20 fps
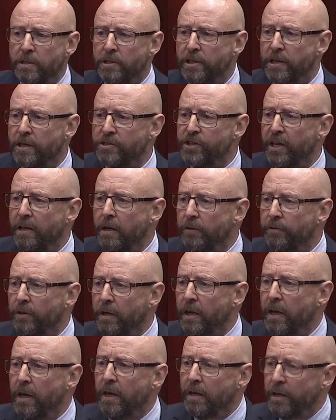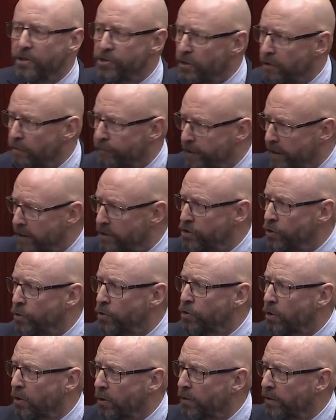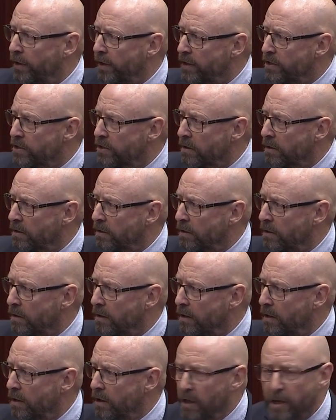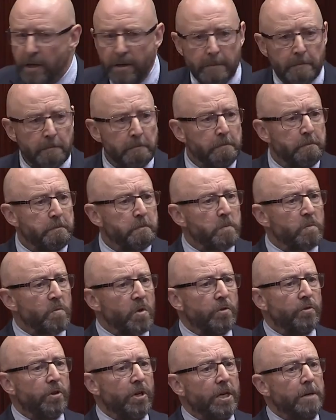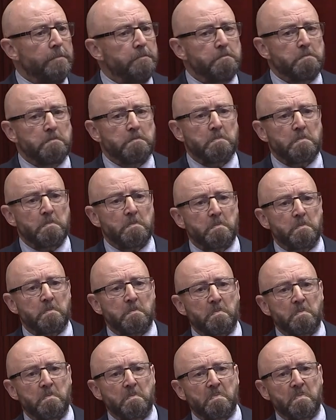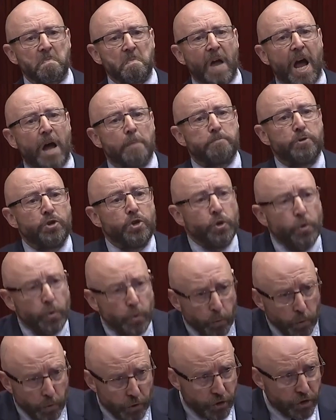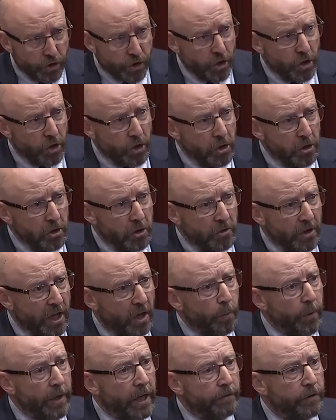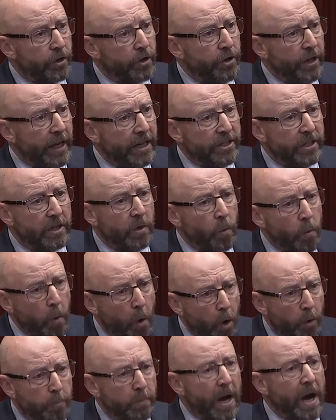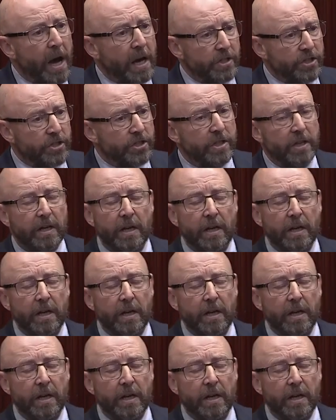and say nothing is the offence you tolerate. The abuse that we have created and walk past